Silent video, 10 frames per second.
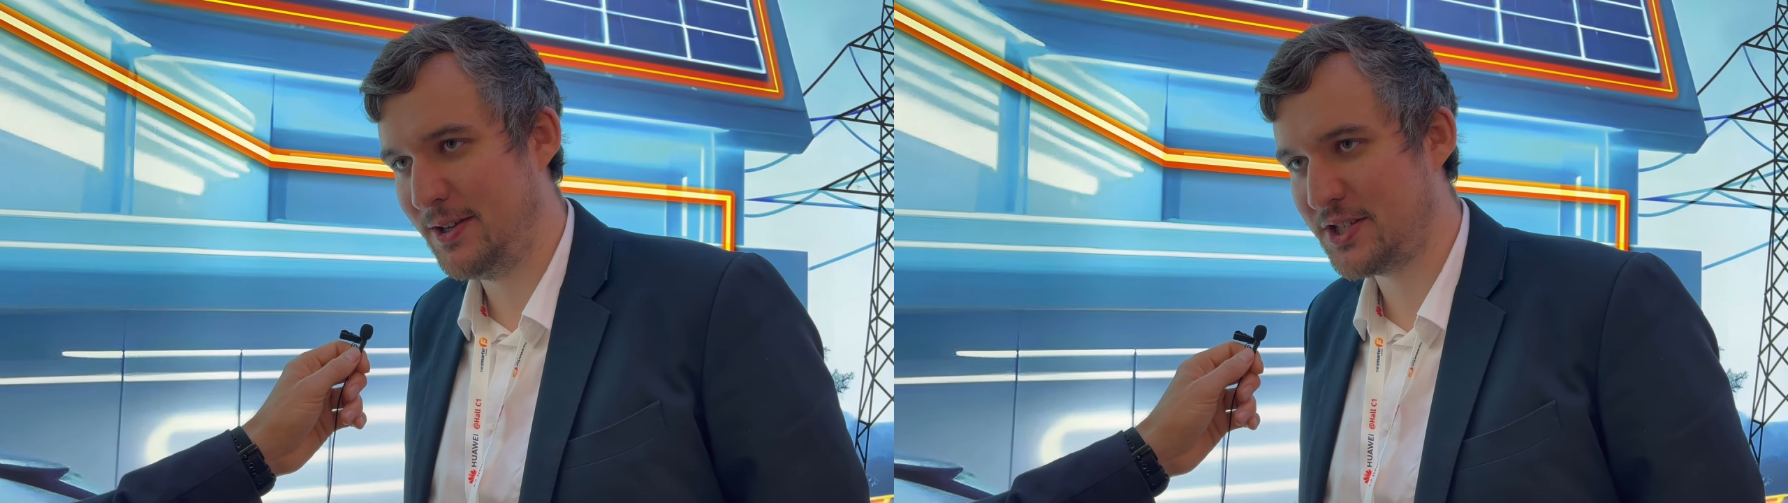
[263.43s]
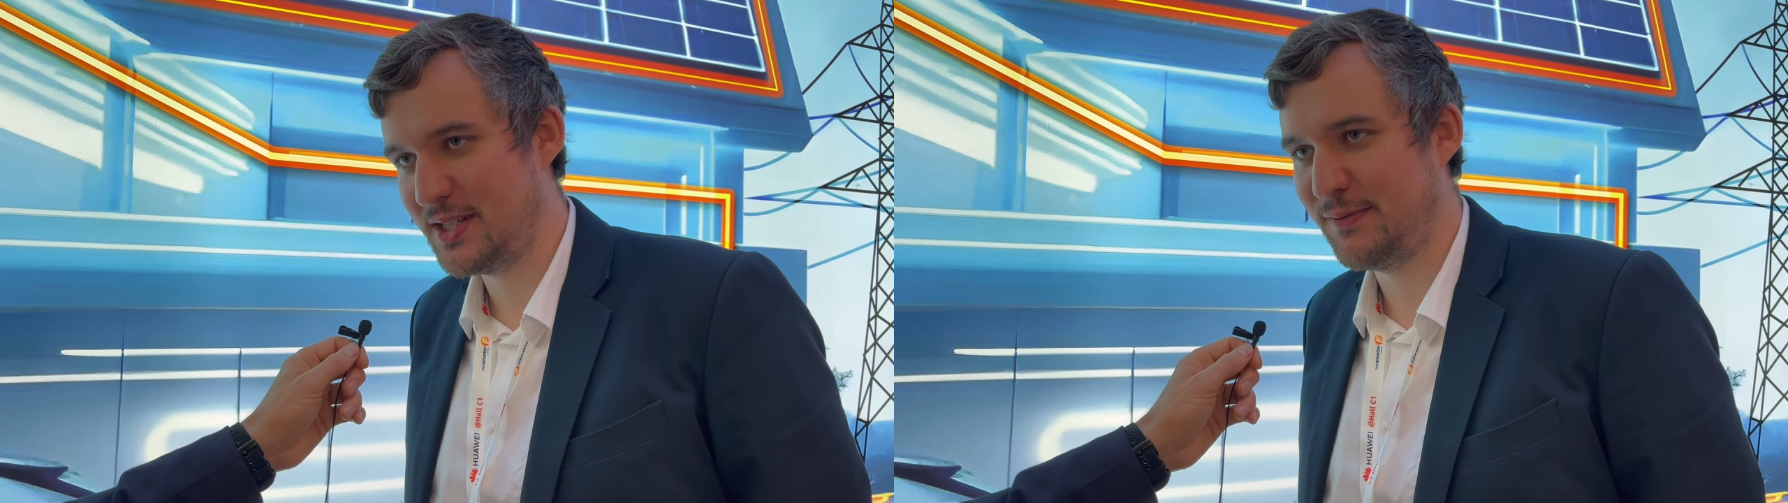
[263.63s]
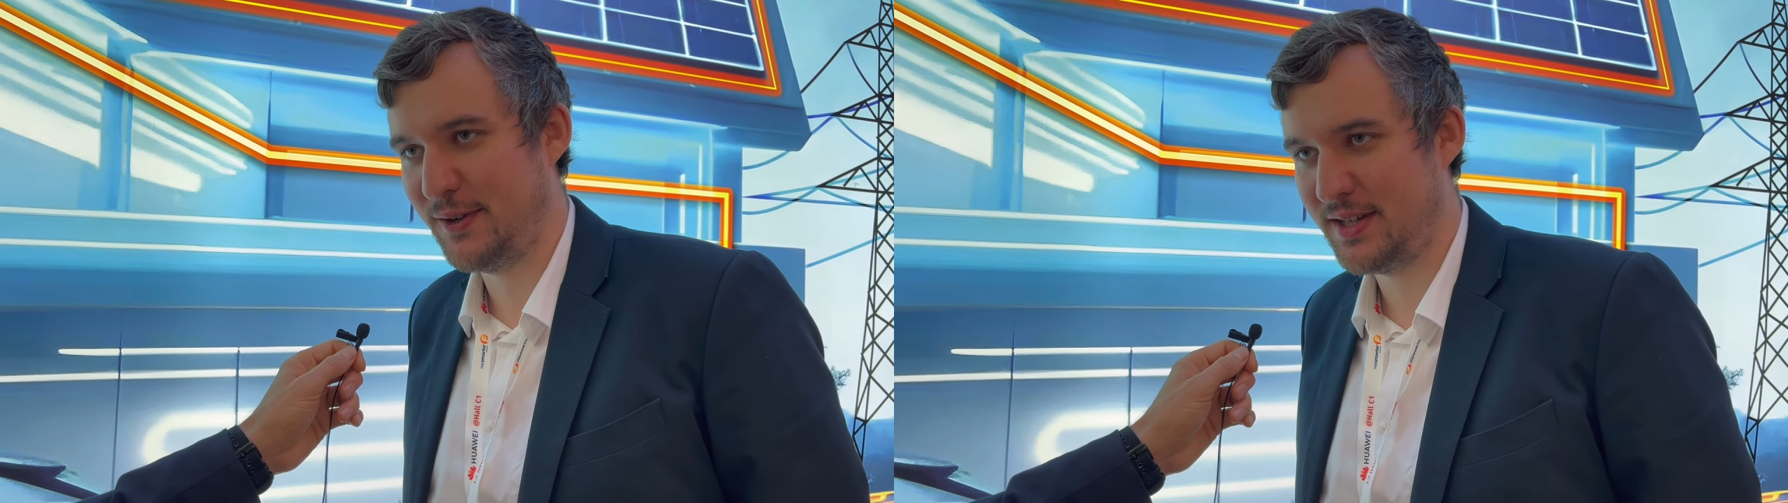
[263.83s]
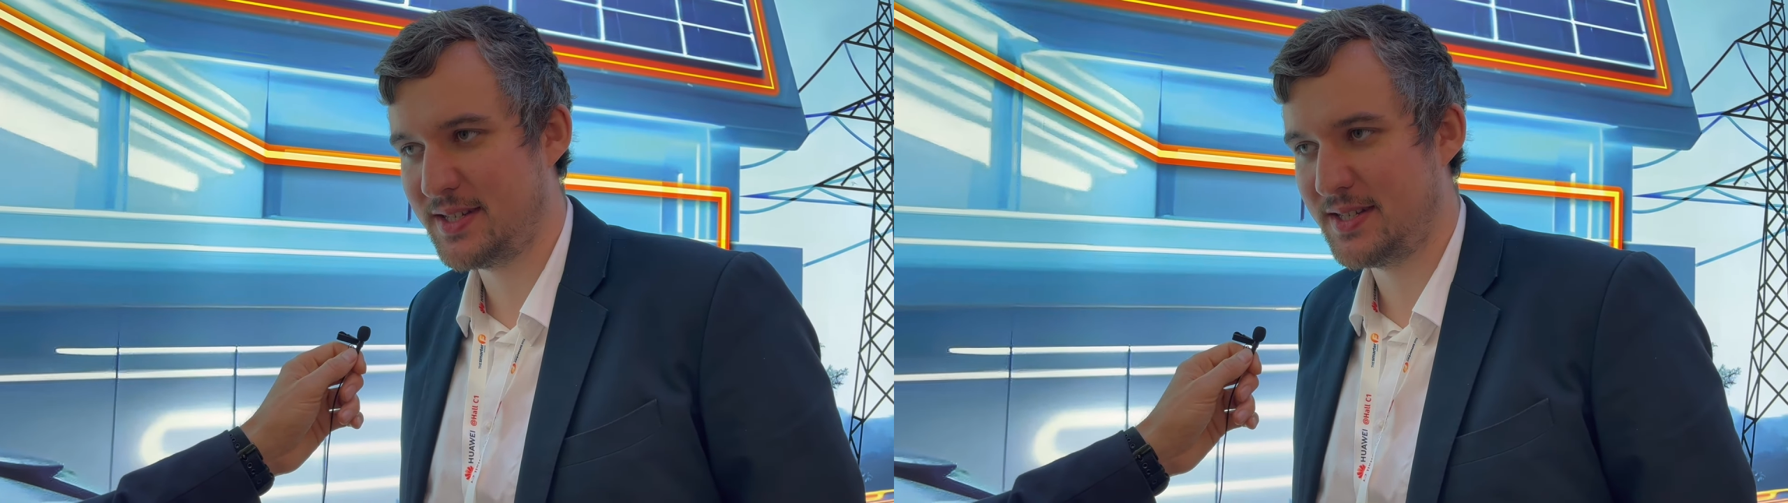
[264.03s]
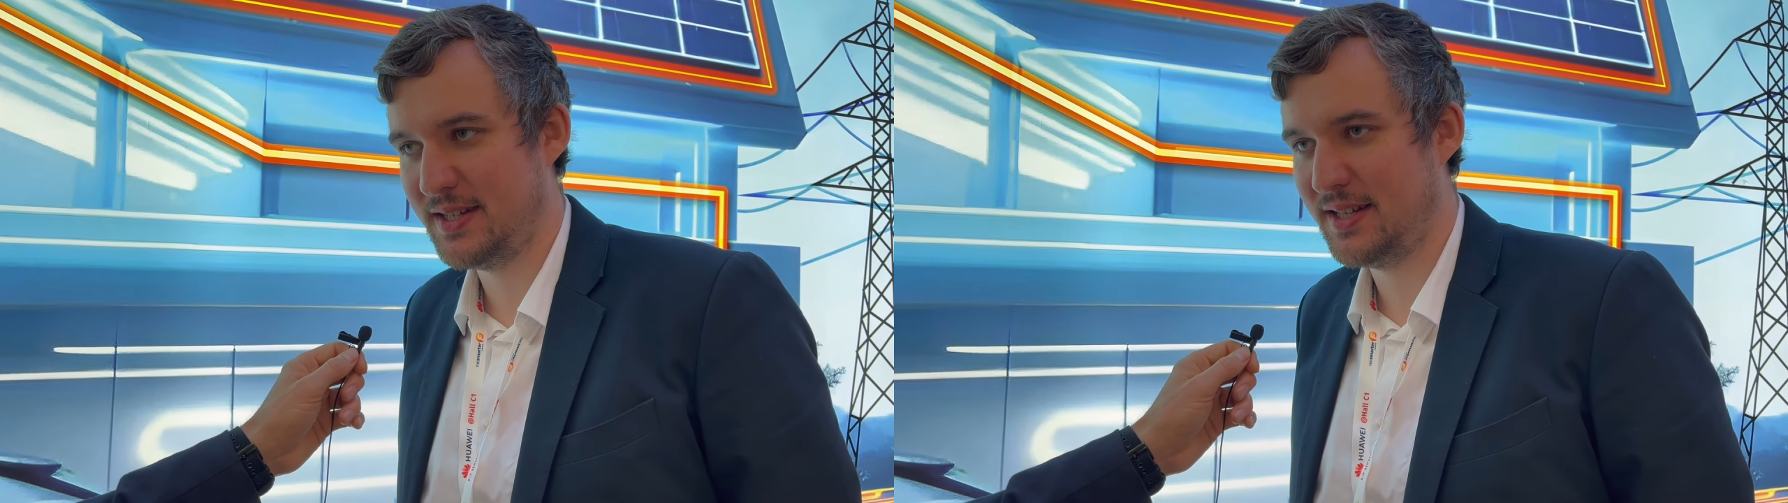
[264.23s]
launched its
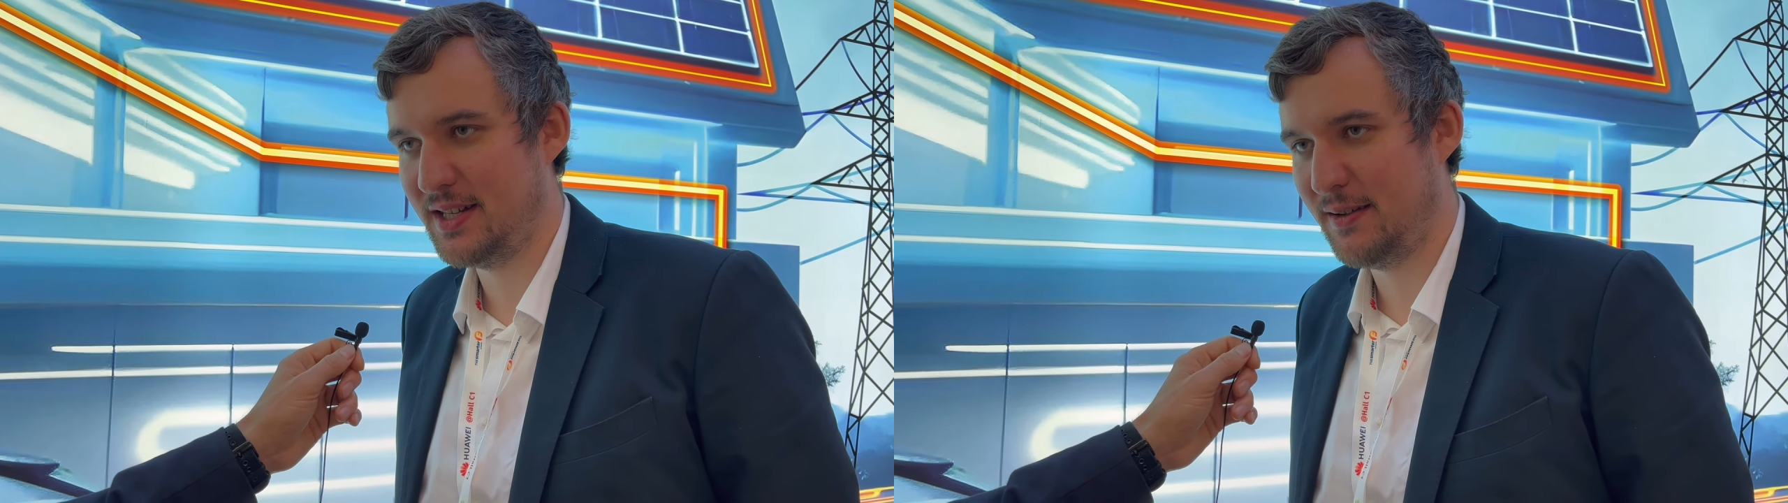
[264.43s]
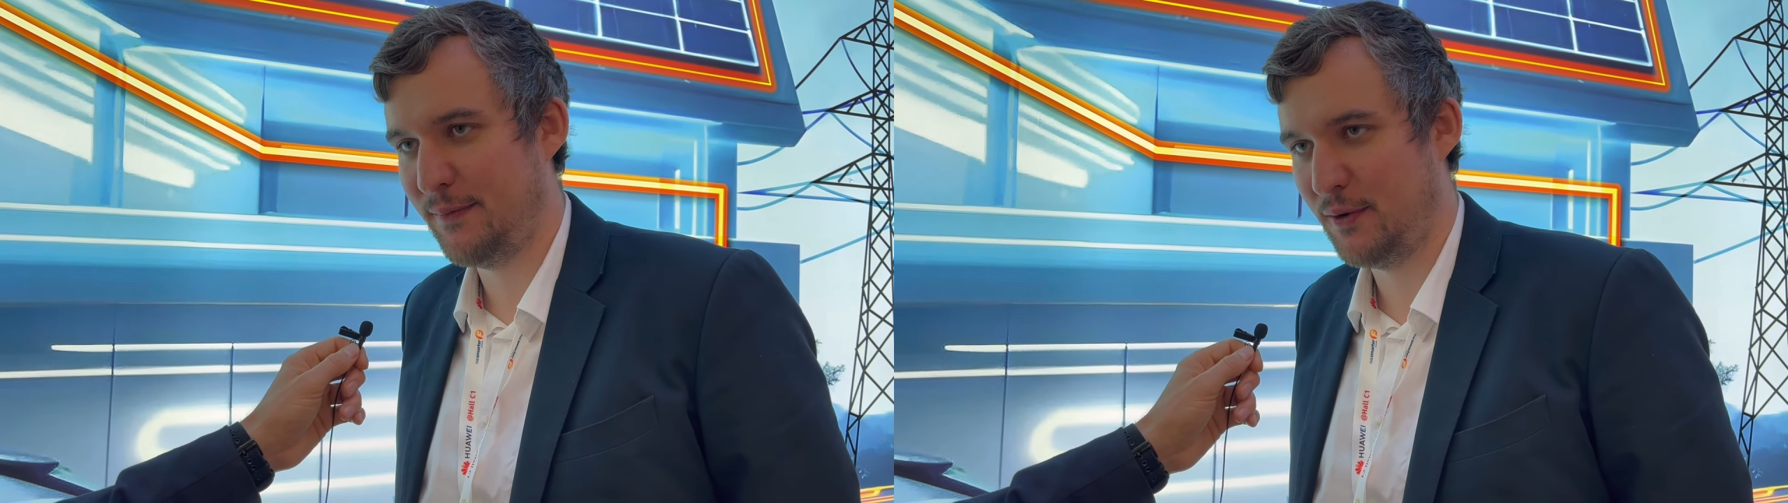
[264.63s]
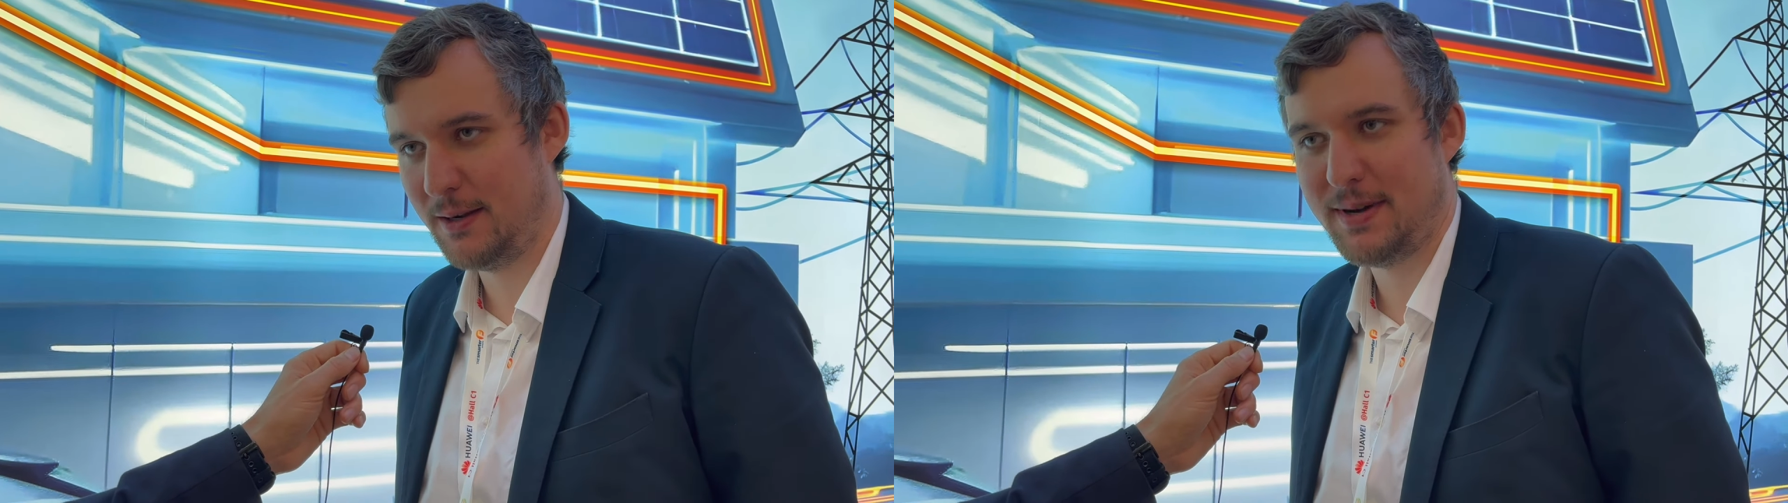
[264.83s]
first fully